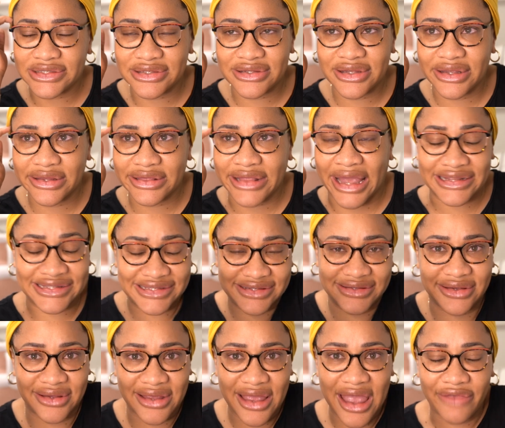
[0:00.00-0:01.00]

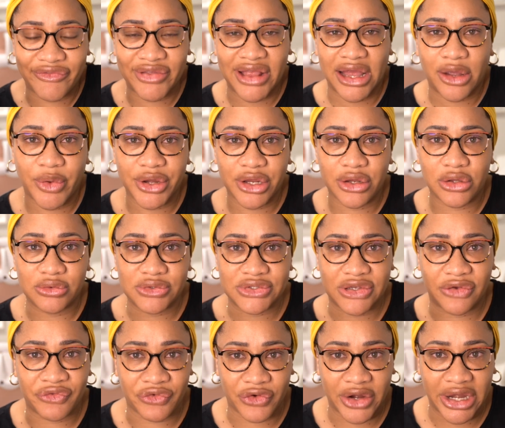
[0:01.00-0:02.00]
feel like when you lose
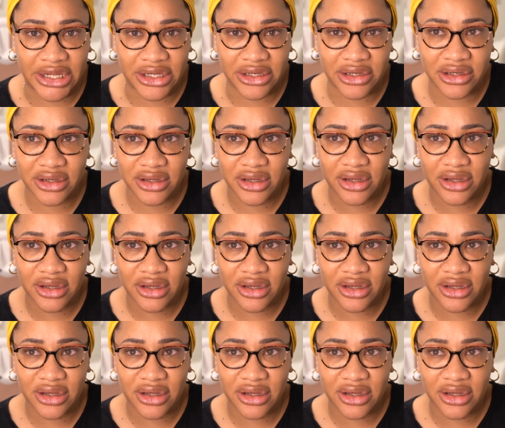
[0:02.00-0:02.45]
a friend,